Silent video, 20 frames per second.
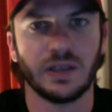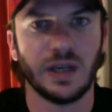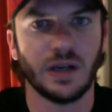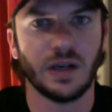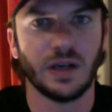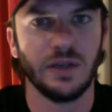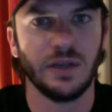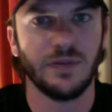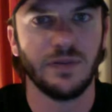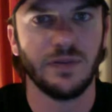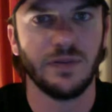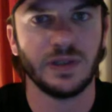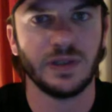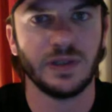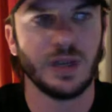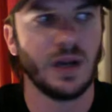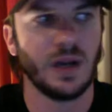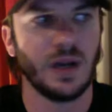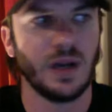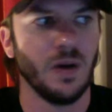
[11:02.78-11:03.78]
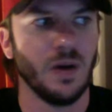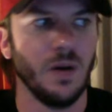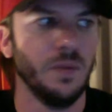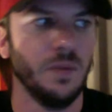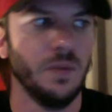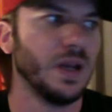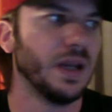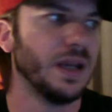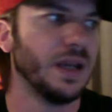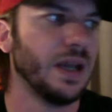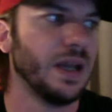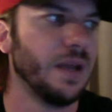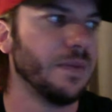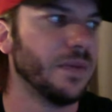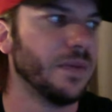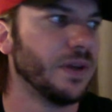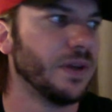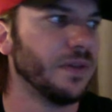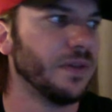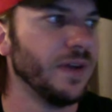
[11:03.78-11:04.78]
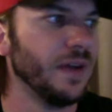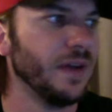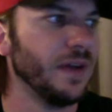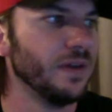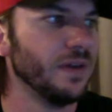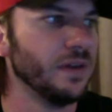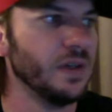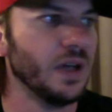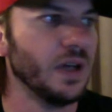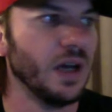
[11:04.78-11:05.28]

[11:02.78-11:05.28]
our defenses at home in a game that they're favored,